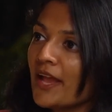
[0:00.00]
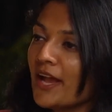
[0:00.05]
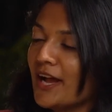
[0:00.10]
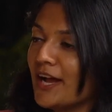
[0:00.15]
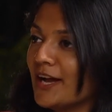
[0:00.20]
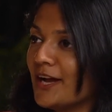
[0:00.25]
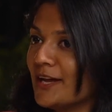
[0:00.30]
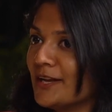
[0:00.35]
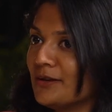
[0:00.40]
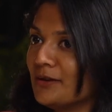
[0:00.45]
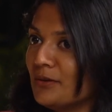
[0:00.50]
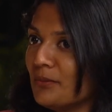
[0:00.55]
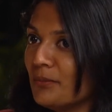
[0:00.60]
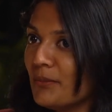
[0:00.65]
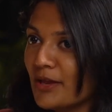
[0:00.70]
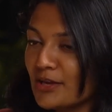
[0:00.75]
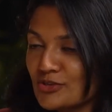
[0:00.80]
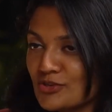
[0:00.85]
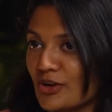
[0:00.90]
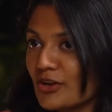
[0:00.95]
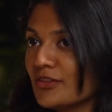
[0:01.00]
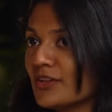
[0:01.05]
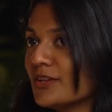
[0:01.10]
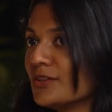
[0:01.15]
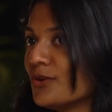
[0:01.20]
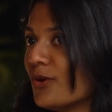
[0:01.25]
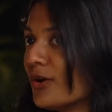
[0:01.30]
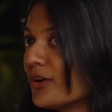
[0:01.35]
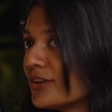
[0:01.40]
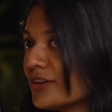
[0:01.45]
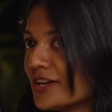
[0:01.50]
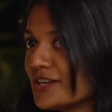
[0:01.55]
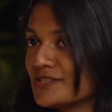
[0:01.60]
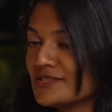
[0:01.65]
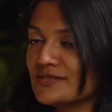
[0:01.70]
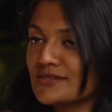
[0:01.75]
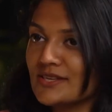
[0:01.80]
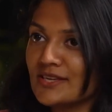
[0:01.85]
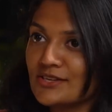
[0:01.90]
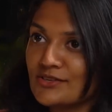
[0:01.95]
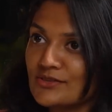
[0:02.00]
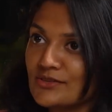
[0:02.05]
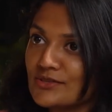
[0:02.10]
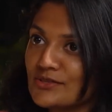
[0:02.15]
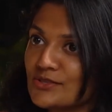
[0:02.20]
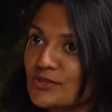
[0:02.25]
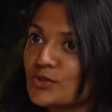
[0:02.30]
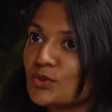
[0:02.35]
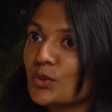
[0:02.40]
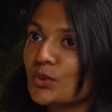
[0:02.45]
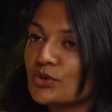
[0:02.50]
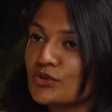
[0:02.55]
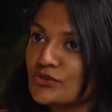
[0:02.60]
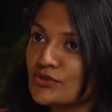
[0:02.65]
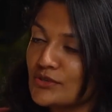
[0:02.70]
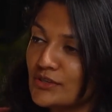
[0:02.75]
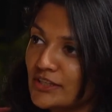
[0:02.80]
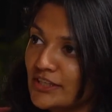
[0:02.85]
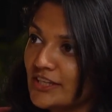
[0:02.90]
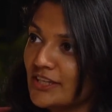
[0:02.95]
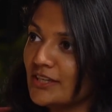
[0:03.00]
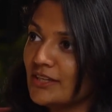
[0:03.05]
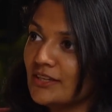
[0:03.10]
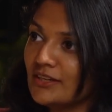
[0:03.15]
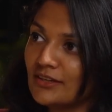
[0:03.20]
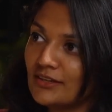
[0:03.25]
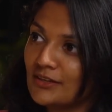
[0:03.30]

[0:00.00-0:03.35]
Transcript: and make sure that the organizations don't really